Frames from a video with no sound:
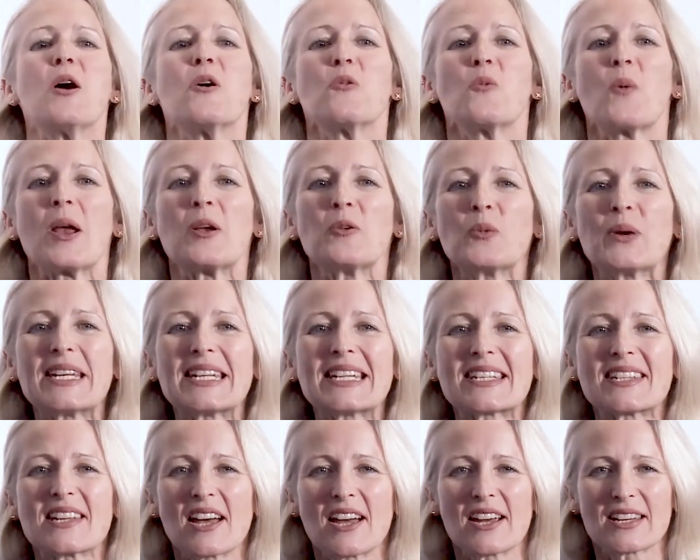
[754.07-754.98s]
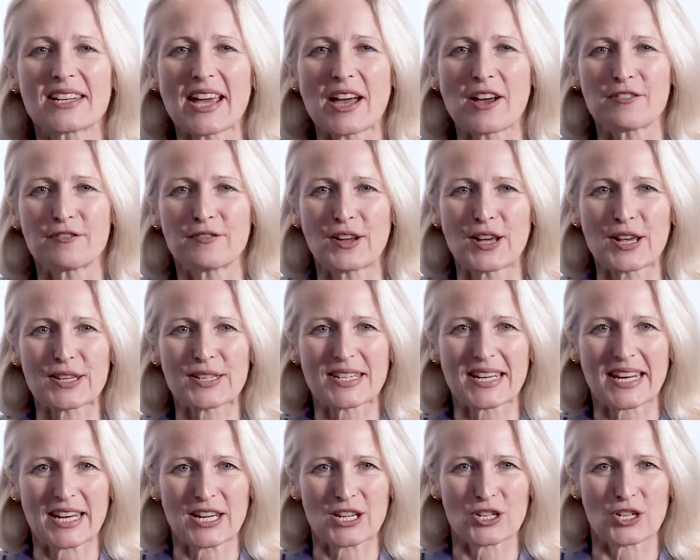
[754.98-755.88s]
When we designed our
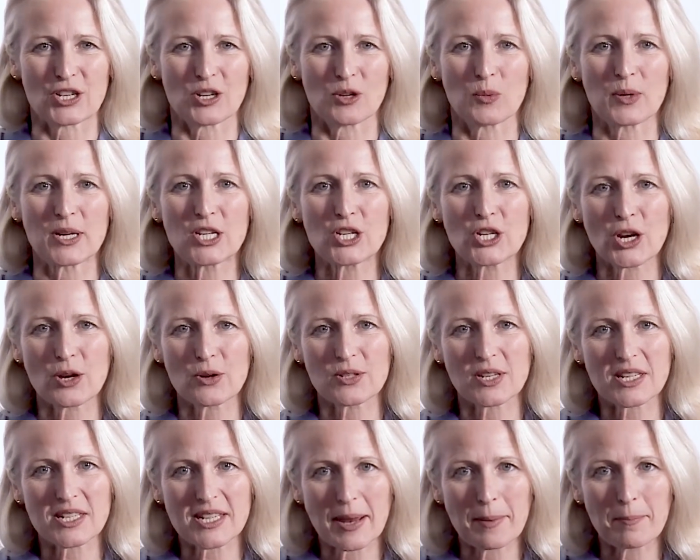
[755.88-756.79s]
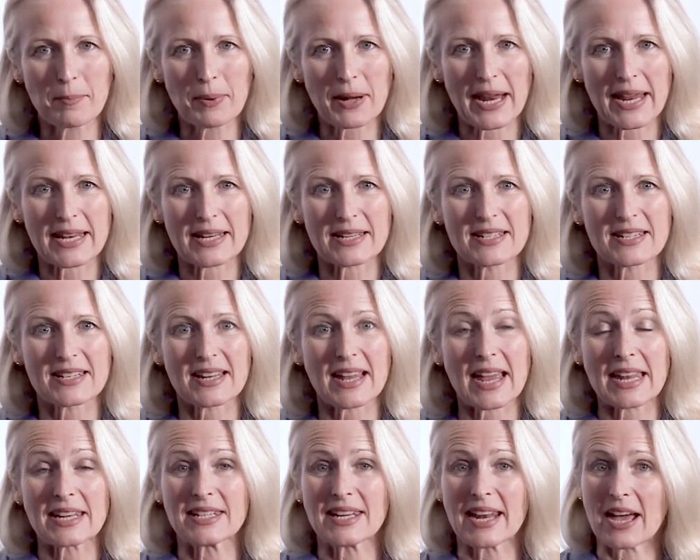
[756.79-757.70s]
first issue, we chose a template,
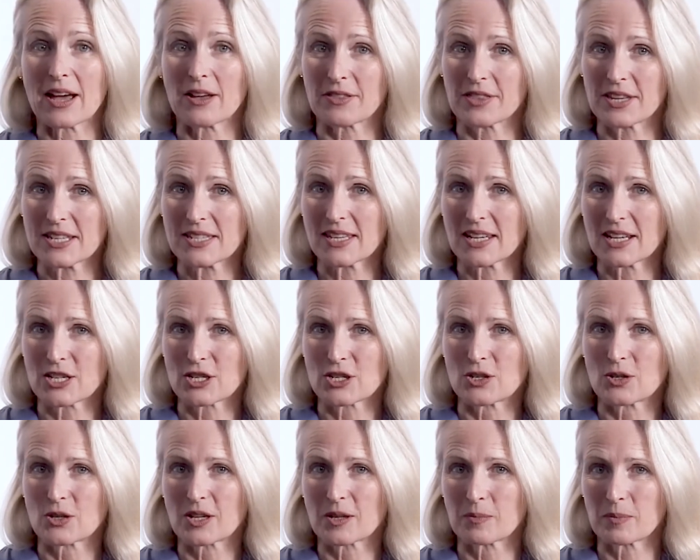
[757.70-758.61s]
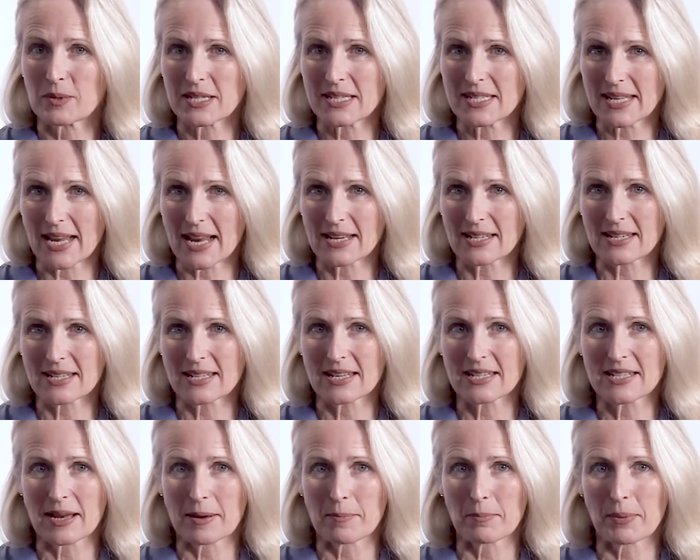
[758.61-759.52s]
and now this issue can be set as a
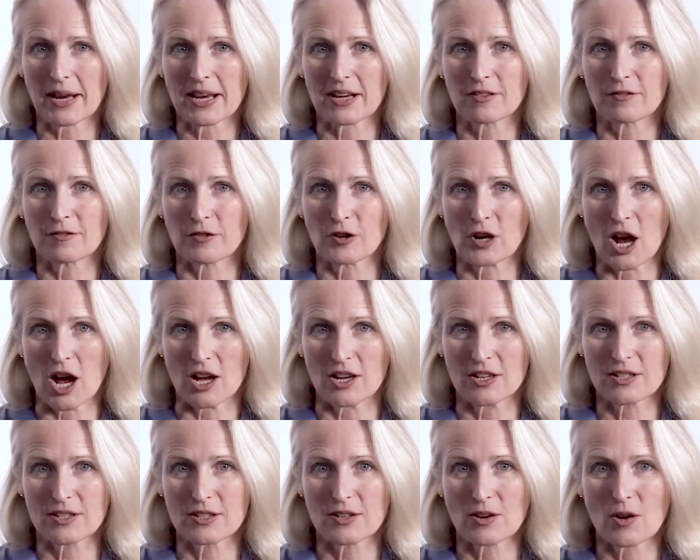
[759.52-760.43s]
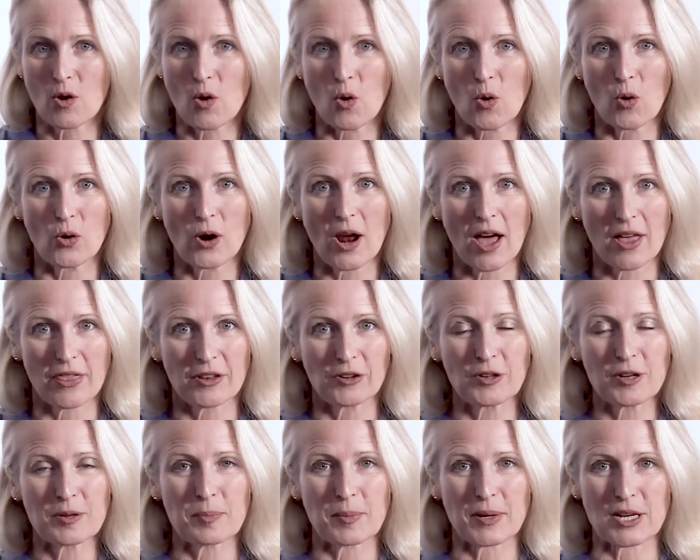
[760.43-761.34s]
template for us or other
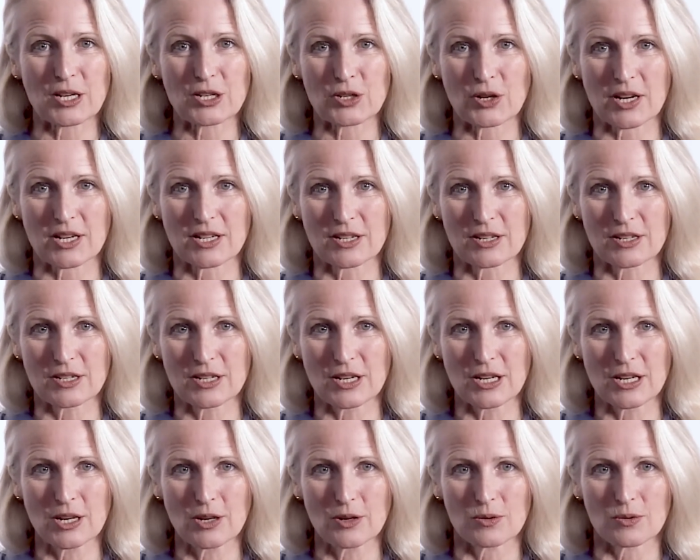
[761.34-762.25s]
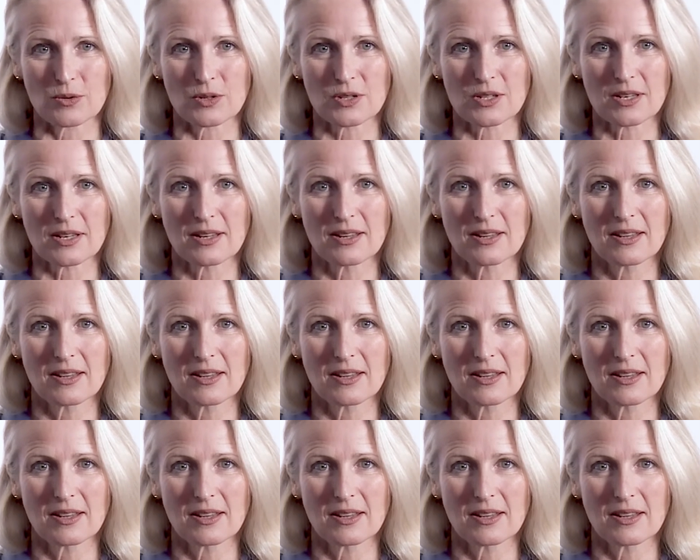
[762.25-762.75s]
administrators to use.